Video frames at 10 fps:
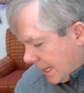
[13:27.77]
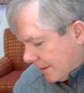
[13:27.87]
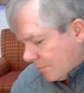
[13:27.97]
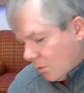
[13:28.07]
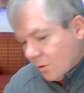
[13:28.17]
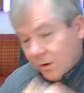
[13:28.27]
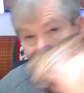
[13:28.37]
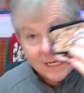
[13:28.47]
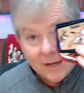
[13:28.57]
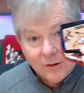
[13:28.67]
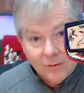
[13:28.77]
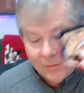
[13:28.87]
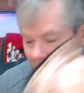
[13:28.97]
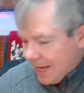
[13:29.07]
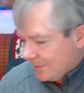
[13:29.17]
and more Tanu
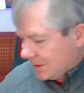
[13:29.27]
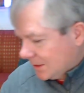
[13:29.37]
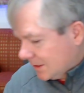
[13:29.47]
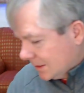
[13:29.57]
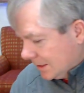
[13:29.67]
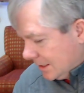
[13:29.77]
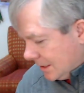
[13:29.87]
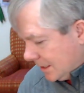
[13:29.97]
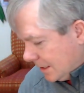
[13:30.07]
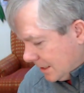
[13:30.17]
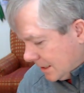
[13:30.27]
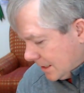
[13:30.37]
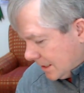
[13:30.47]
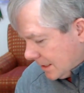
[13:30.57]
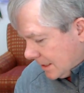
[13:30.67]
flaps.
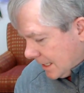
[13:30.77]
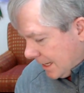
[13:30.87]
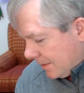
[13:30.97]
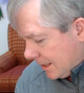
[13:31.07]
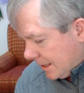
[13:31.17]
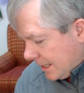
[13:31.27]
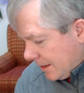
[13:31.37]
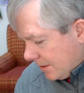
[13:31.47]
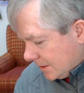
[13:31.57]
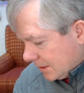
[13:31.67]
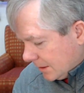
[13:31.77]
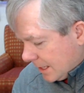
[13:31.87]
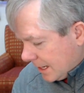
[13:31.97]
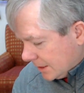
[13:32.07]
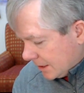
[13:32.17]
And then here's the
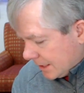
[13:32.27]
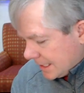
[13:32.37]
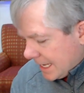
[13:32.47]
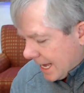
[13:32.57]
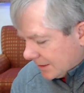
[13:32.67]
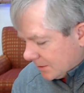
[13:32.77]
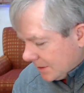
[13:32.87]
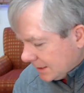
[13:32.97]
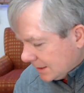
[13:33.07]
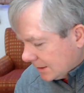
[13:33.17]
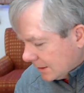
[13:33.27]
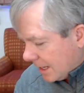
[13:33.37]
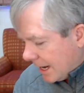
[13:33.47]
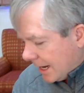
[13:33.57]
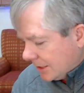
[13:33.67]
lodge, I think. Yeah, so this is the
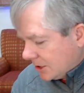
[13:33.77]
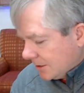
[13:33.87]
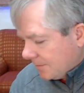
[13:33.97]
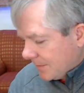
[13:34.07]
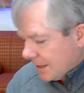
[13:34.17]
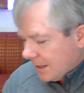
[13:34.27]
lodge